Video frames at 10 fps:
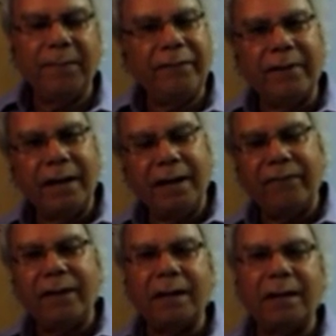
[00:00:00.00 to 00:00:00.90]
between
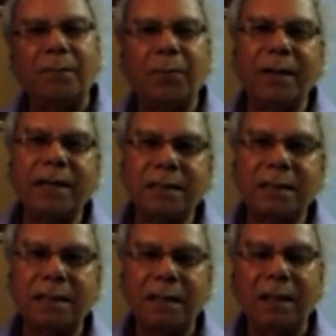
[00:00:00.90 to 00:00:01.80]
different
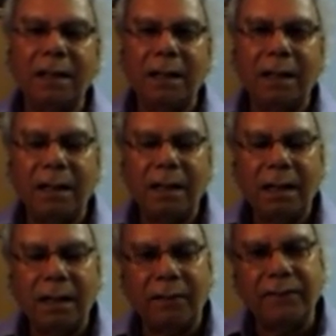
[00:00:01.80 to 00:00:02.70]
components
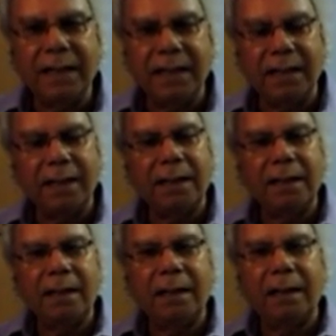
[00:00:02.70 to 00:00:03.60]
of the
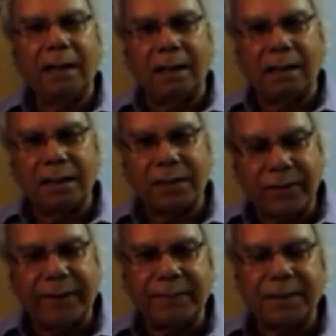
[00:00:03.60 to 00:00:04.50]

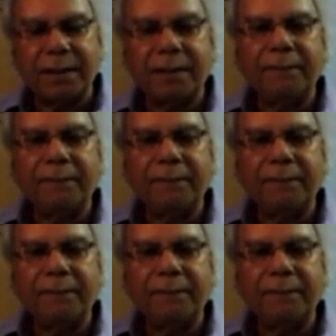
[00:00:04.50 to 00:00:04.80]
script.